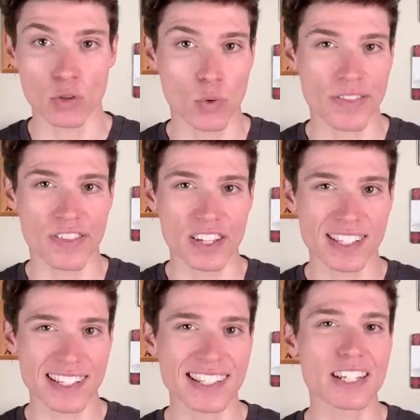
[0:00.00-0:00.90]
with the
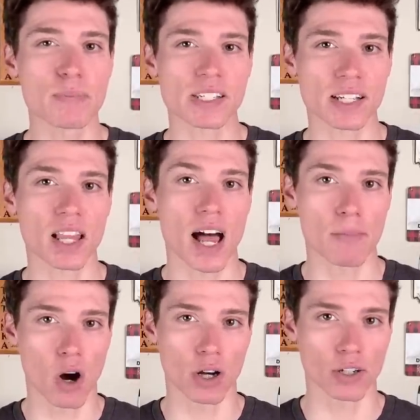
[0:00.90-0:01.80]
steepest climb
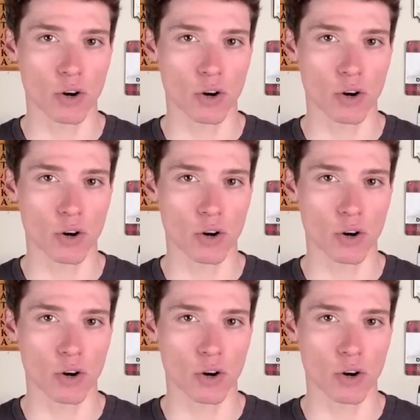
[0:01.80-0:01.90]
on